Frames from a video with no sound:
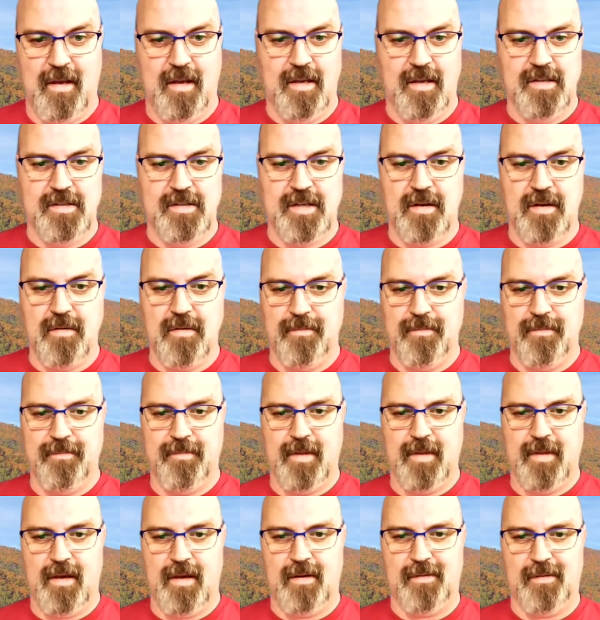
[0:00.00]
So
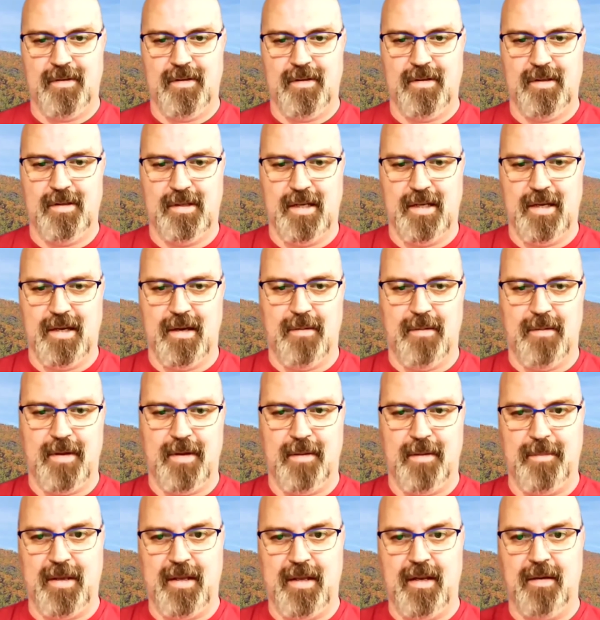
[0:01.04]
yeah, I'm
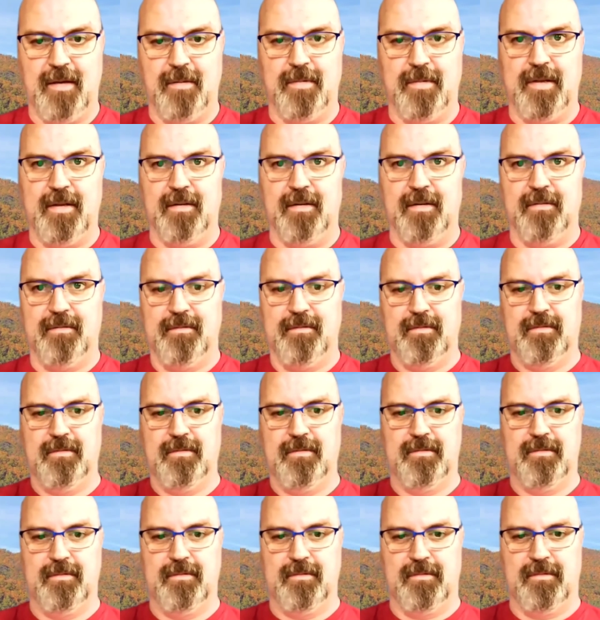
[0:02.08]
not being able to
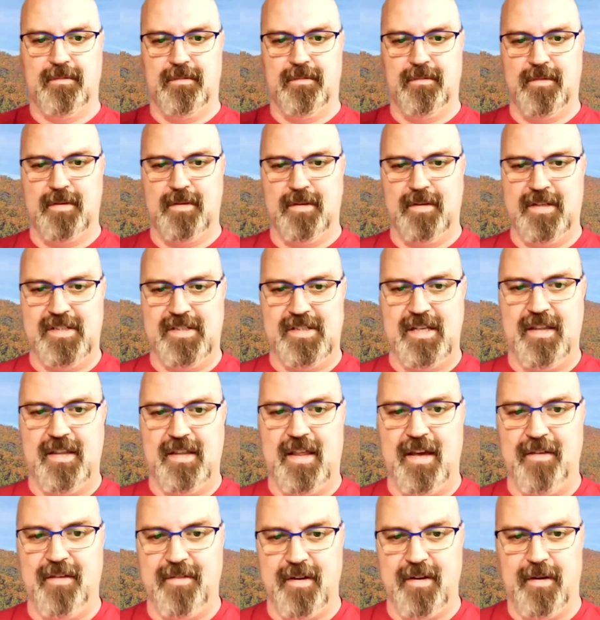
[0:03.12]
really see
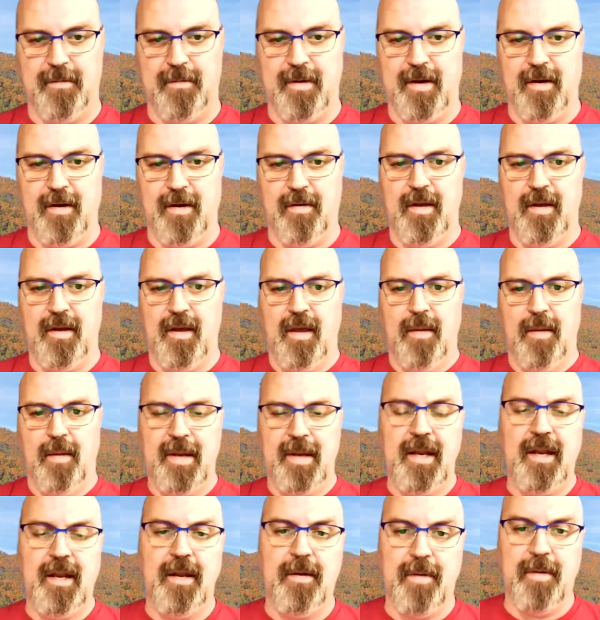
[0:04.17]
that very well. But
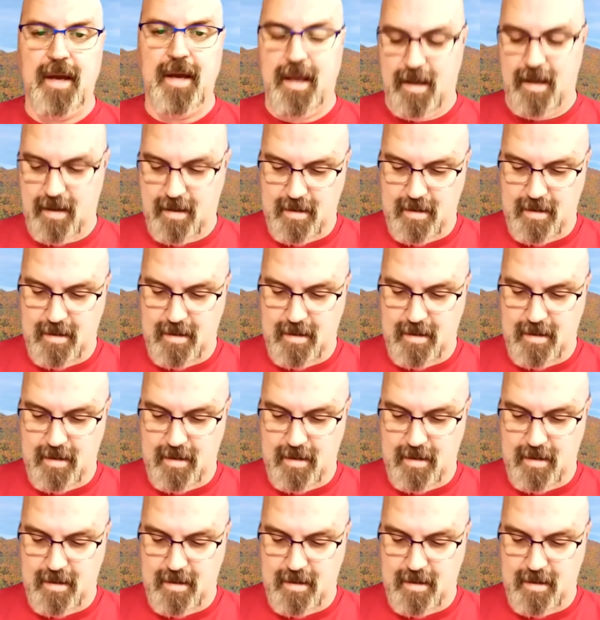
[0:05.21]
anyway,